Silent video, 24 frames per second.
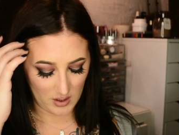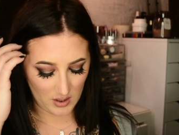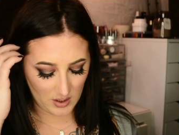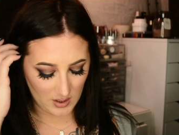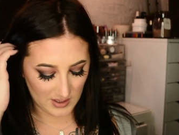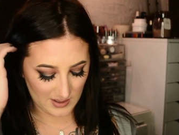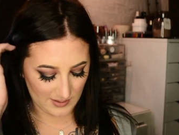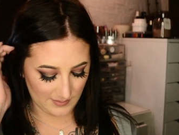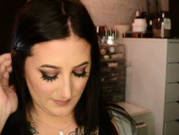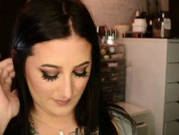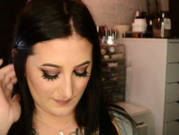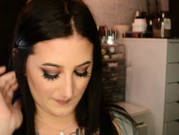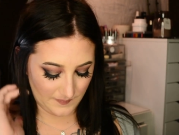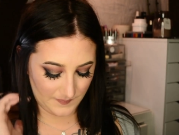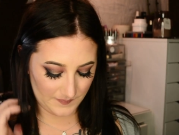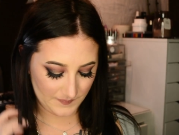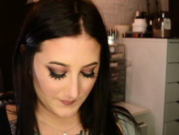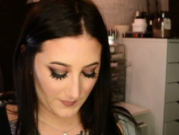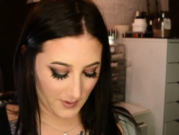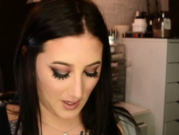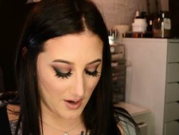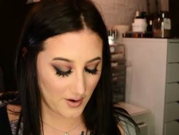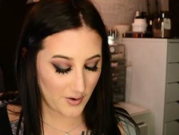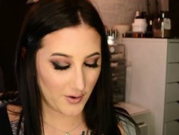Um,
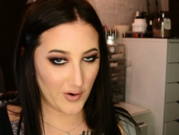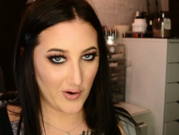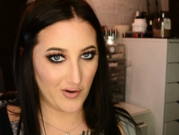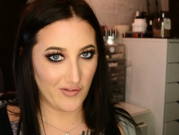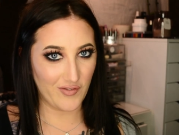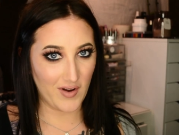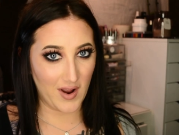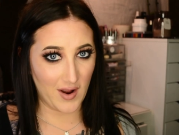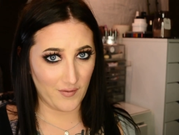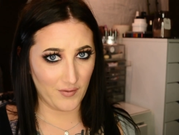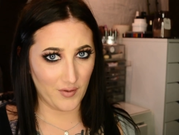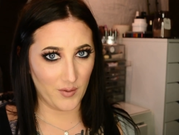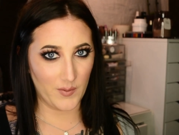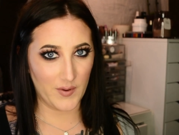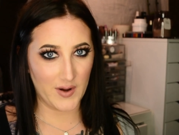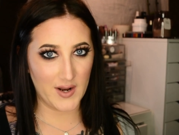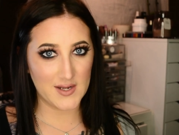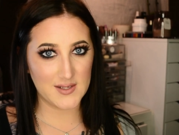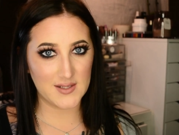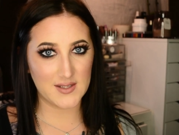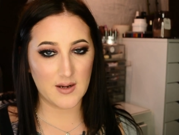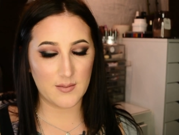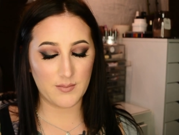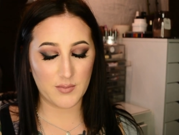I don't know if everyone
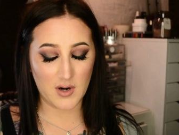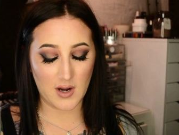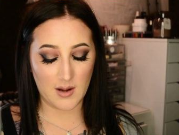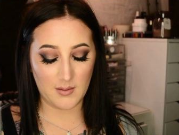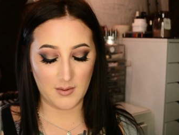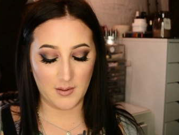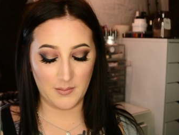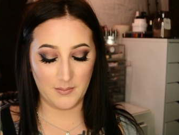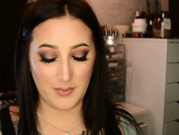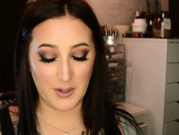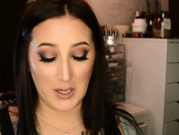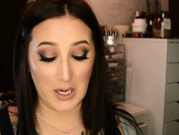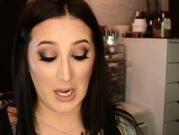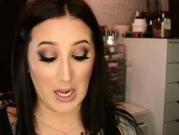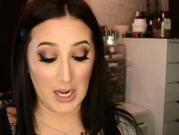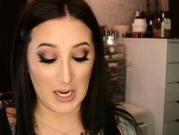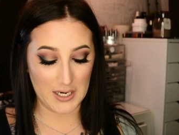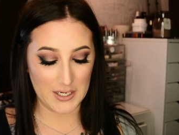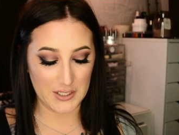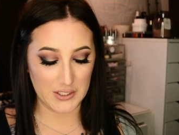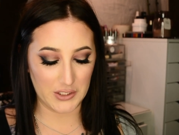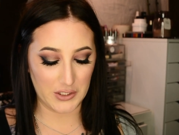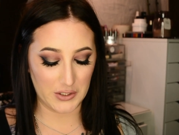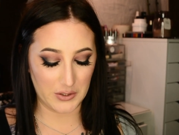has that problem, but
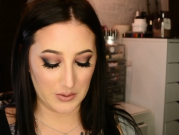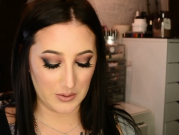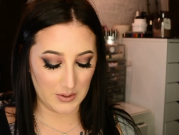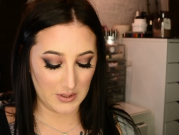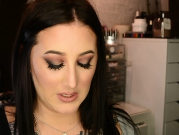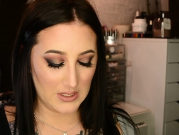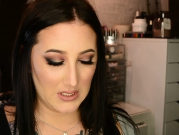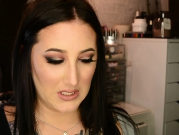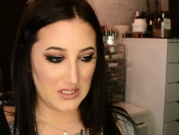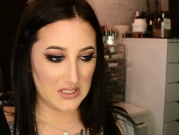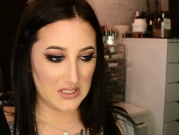I do.